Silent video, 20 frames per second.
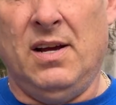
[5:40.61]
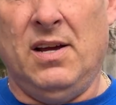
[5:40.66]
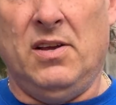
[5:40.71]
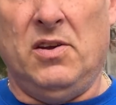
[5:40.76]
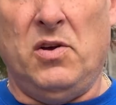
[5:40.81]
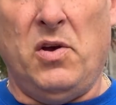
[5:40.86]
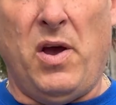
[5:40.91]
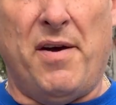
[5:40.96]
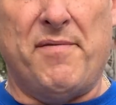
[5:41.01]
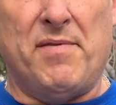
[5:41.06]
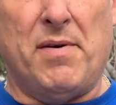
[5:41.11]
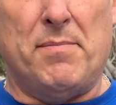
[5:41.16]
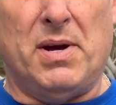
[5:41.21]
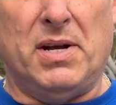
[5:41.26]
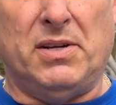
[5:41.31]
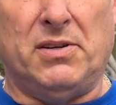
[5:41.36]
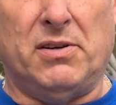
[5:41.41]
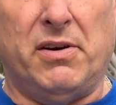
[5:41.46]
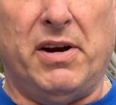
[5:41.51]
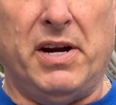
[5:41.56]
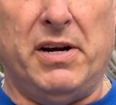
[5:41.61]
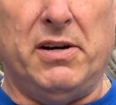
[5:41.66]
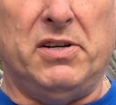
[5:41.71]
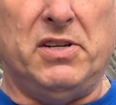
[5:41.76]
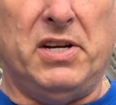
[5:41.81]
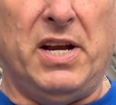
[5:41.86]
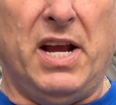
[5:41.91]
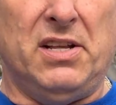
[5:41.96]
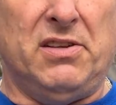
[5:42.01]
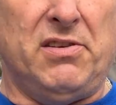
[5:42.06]
you have a much greater
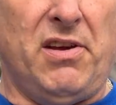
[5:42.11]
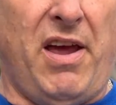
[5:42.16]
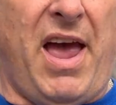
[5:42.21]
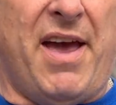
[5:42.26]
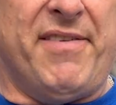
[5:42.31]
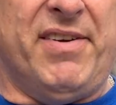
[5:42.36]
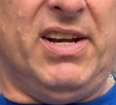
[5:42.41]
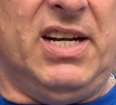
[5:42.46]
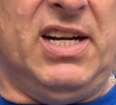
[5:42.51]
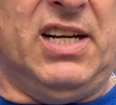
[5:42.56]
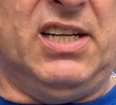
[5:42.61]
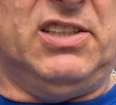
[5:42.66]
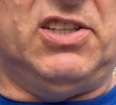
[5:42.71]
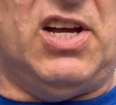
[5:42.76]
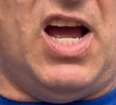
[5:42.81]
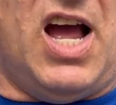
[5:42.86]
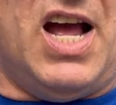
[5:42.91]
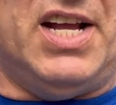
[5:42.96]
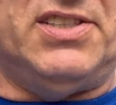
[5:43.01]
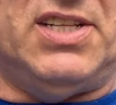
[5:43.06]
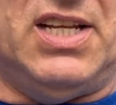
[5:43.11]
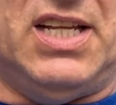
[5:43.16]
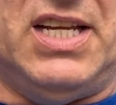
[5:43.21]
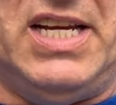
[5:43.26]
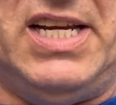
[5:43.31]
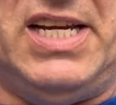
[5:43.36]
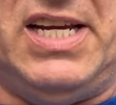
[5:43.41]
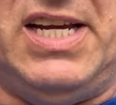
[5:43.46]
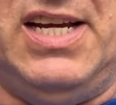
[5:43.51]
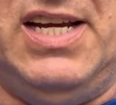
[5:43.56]
chance of having an exhaust
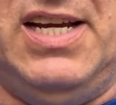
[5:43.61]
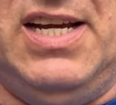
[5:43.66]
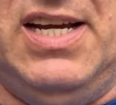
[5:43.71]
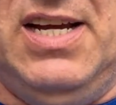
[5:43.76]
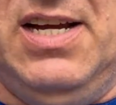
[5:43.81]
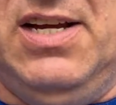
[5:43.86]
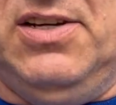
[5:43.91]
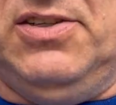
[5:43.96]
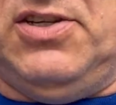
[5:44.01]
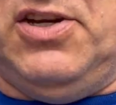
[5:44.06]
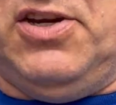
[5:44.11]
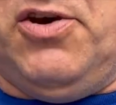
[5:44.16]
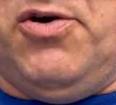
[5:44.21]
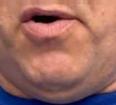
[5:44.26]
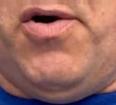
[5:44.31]
leak. So you